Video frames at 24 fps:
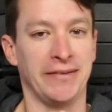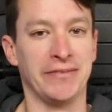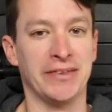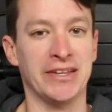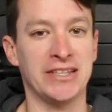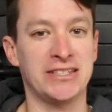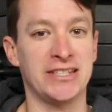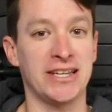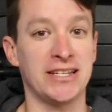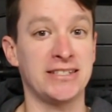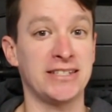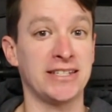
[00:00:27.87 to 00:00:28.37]

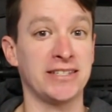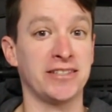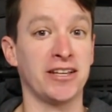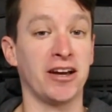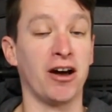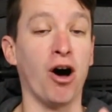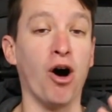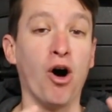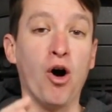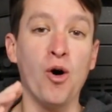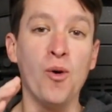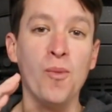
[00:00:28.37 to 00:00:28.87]
this isn't
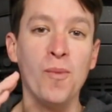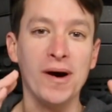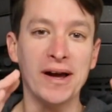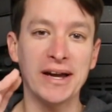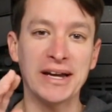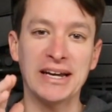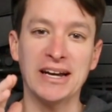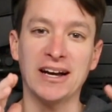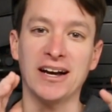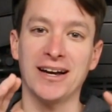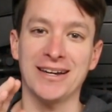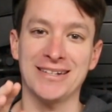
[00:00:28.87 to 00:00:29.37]
the oh
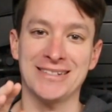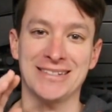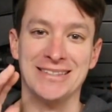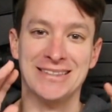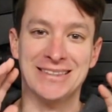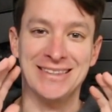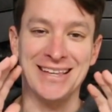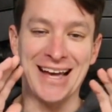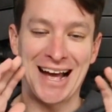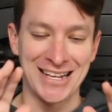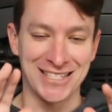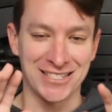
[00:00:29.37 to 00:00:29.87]
my gosh,
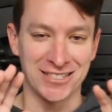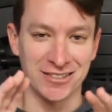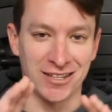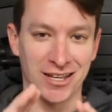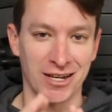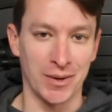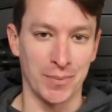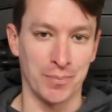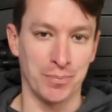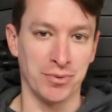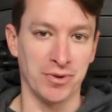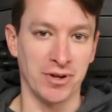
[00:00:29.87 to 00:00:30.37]
that's a
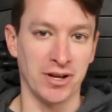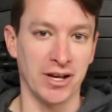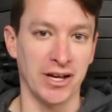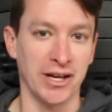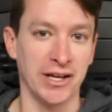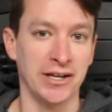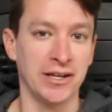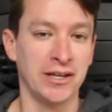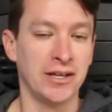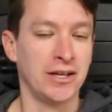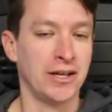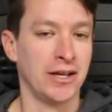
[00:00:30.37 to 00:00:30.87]
lot of
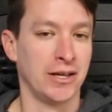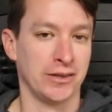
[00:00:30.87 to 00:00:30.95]
blood.